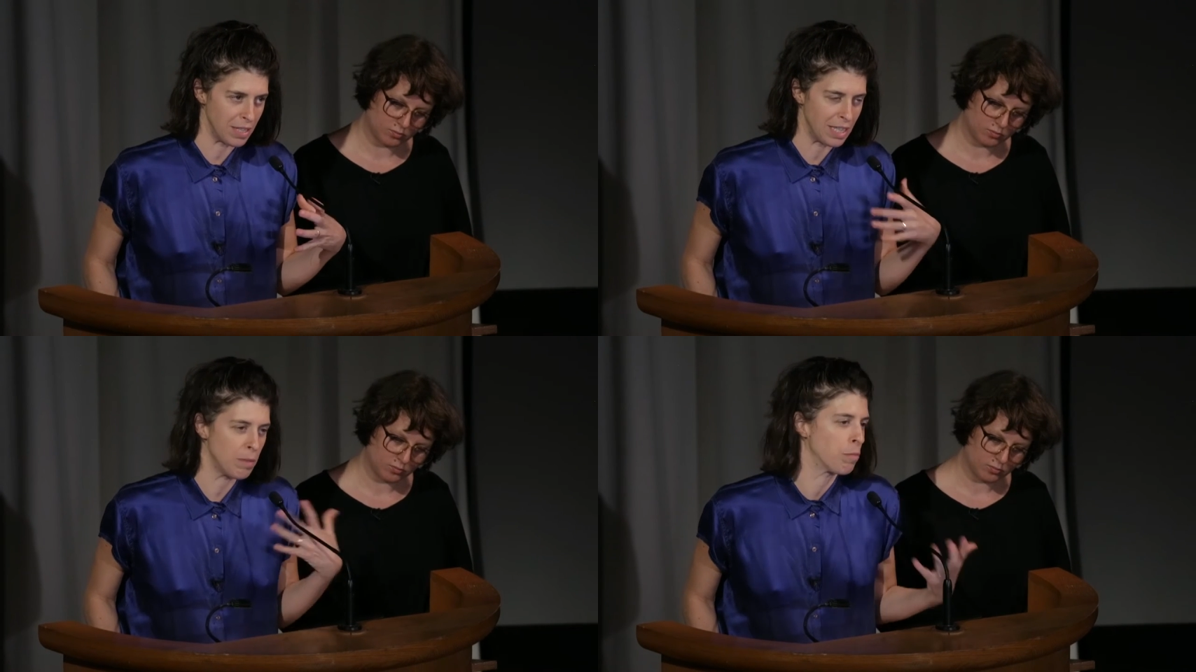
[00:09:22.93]

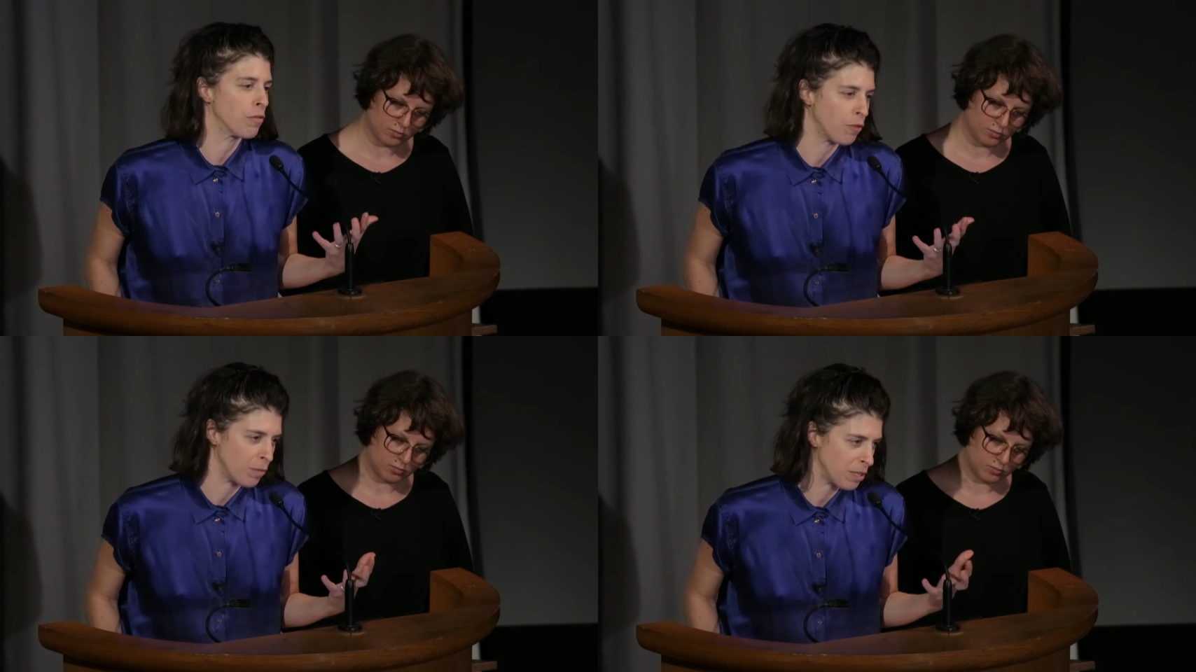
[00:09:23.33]
Speaker 1: in
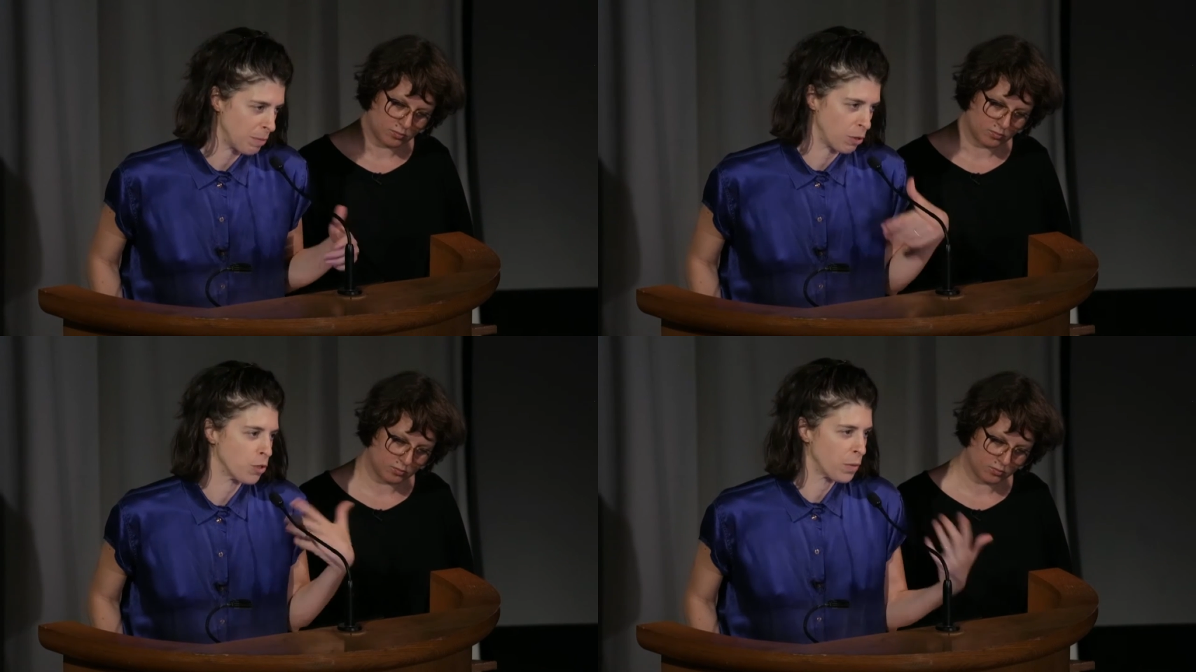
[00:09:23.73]
performance
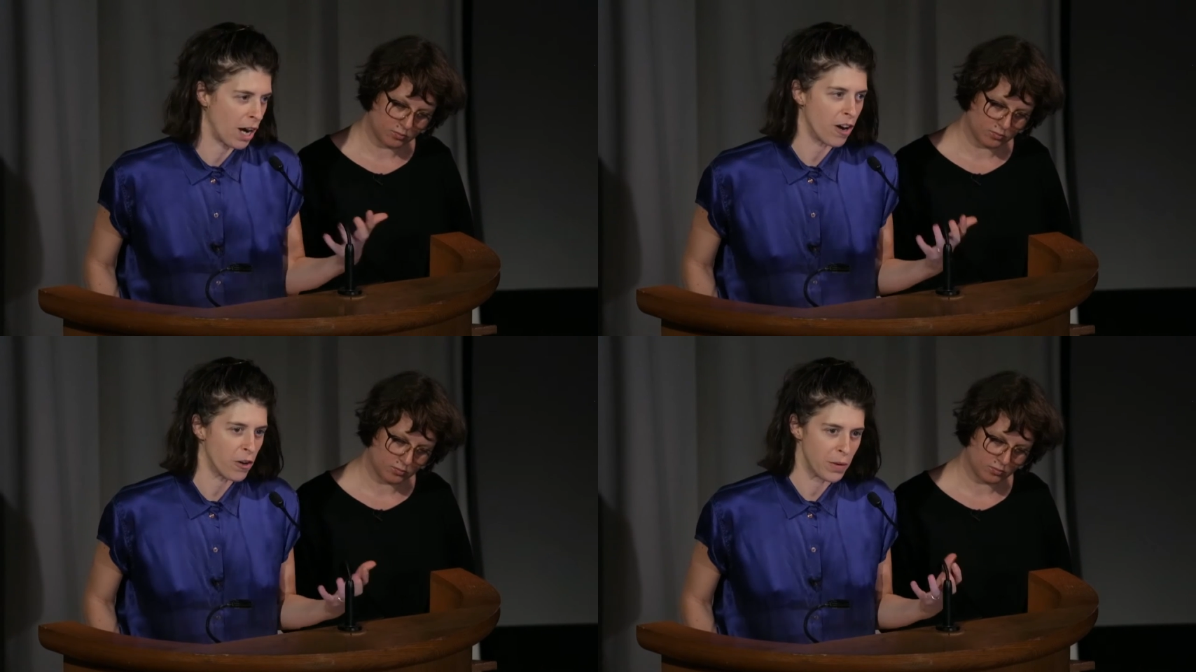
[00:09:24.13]
because we
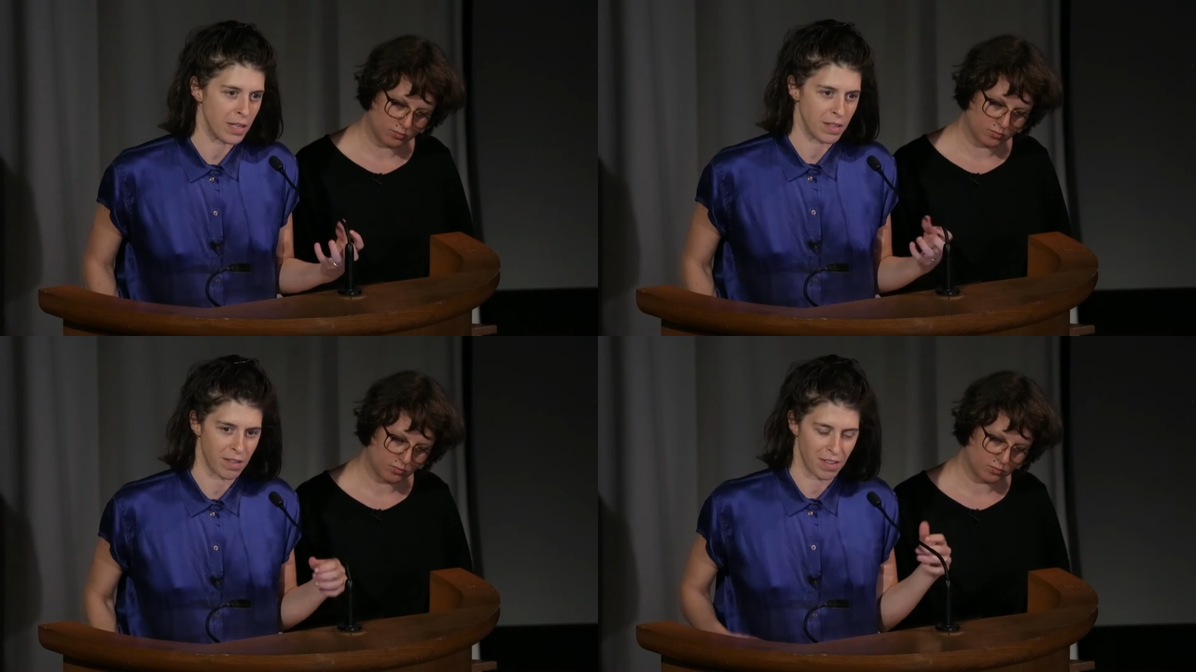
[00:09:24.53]
are
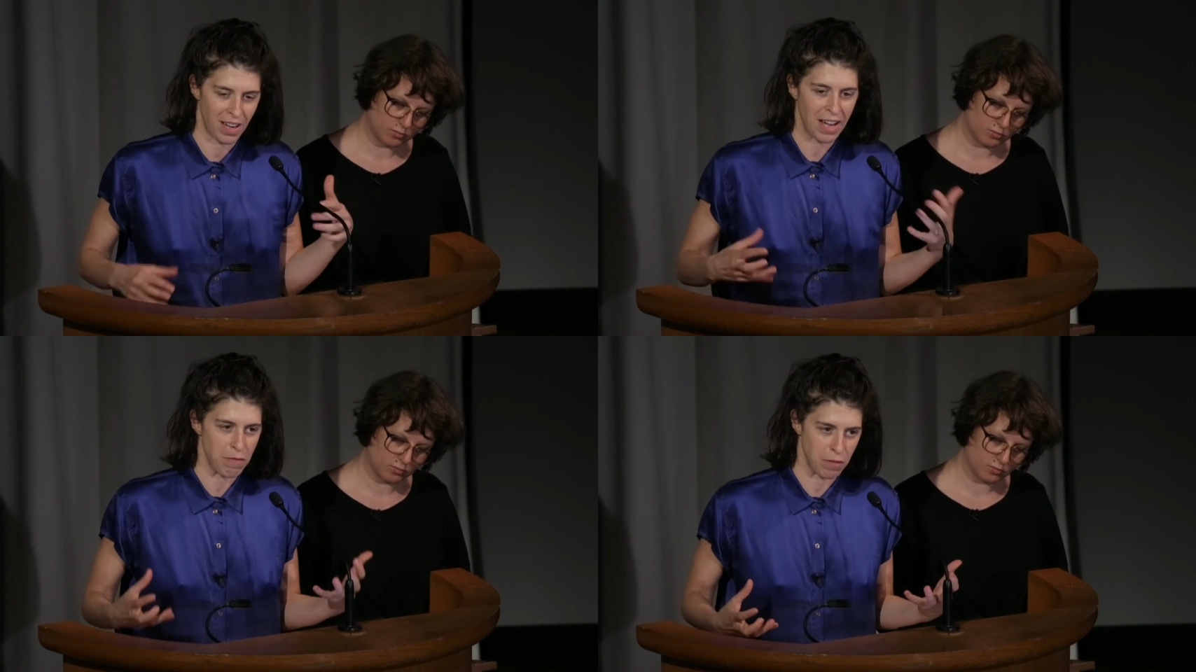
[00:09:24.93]
creating
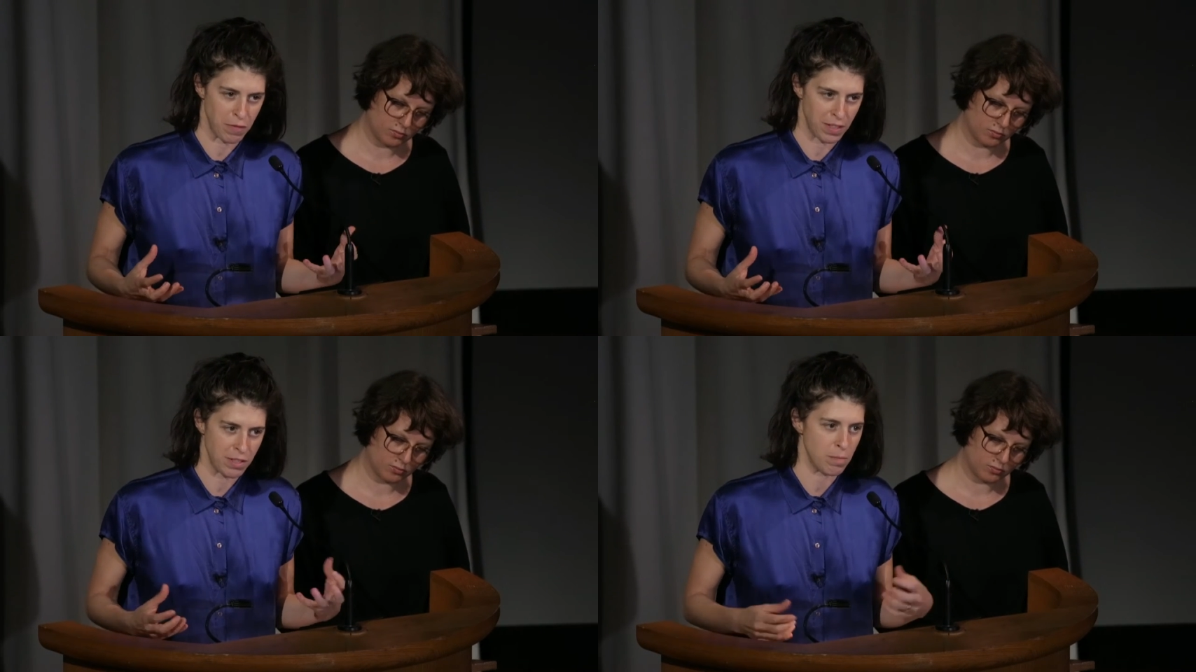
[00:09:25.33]
live
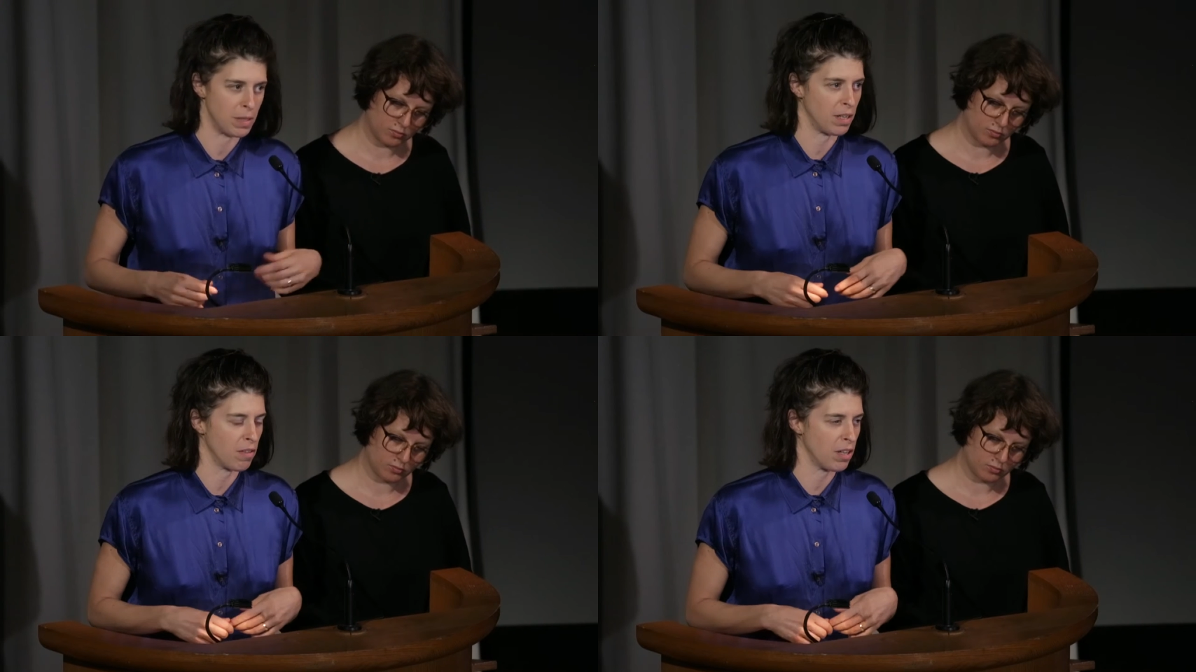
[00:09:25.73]
events,
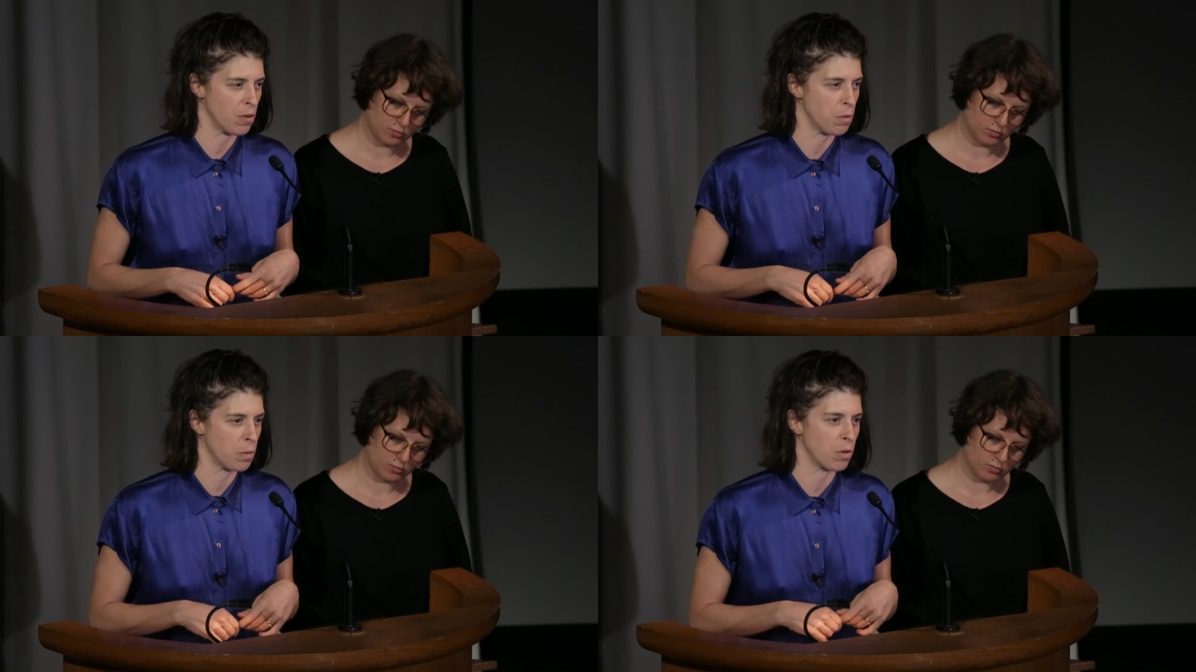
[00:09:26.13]
but I
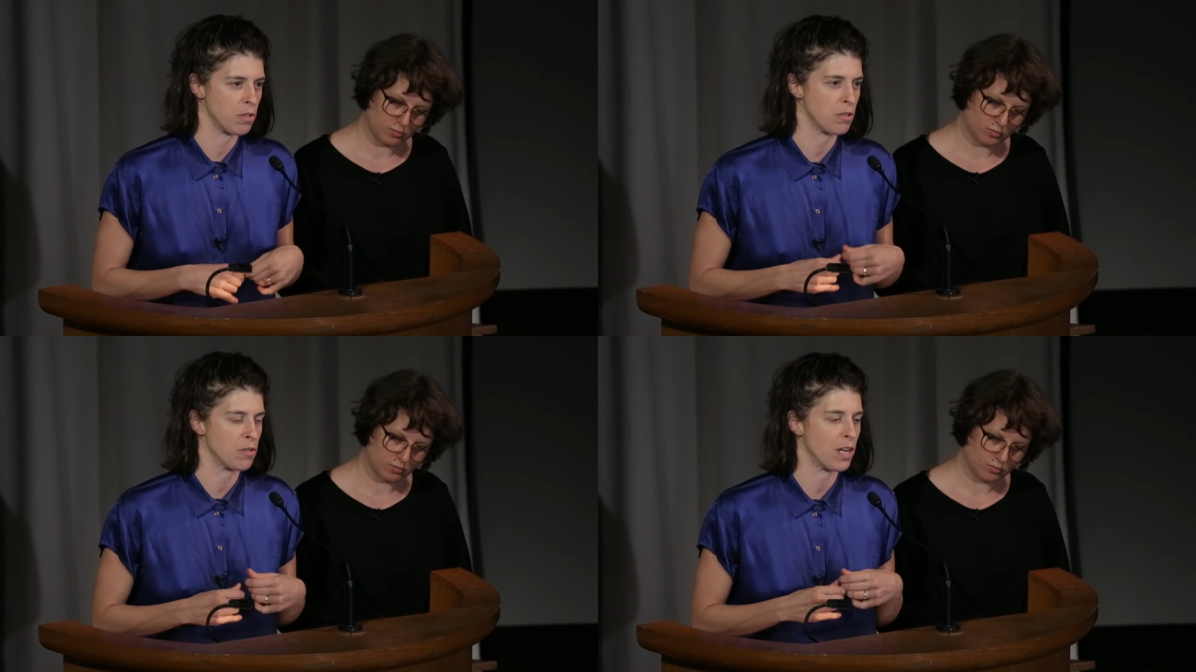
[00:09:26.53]
think we were
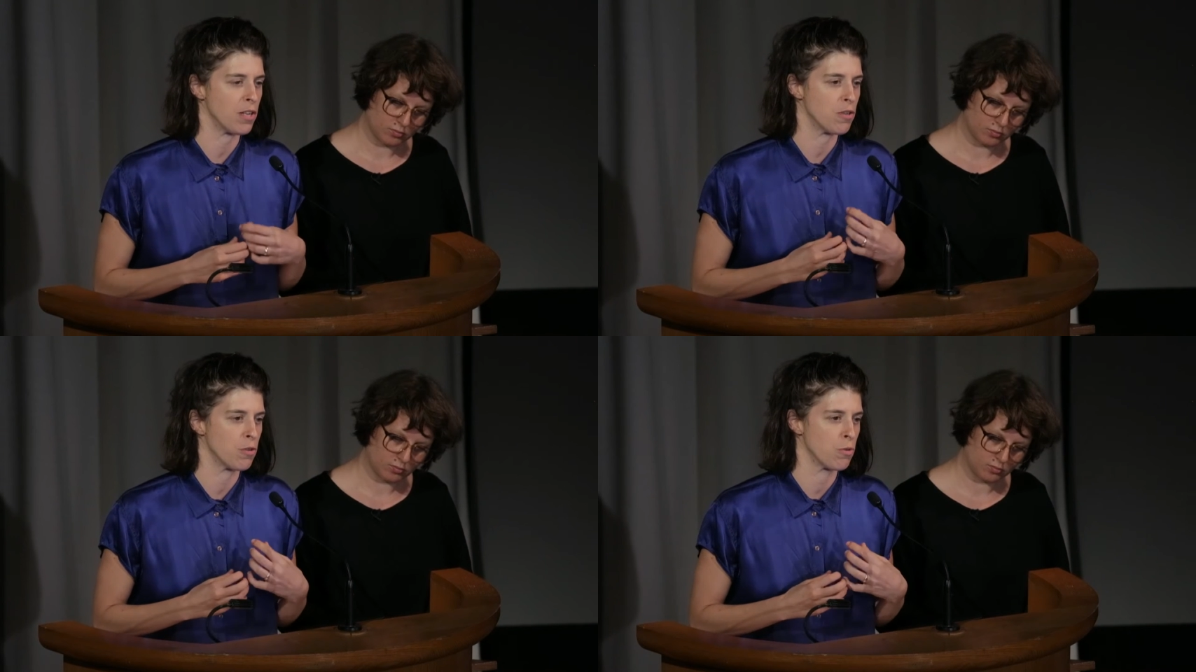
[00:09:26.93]
also
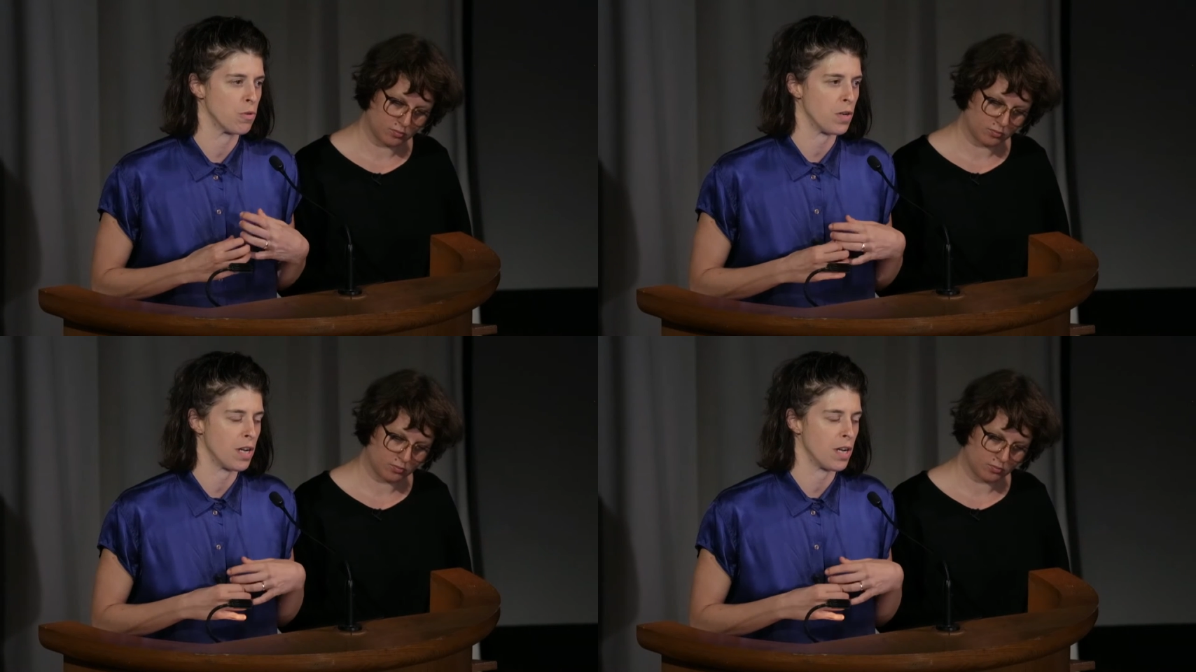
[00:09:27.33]
trying to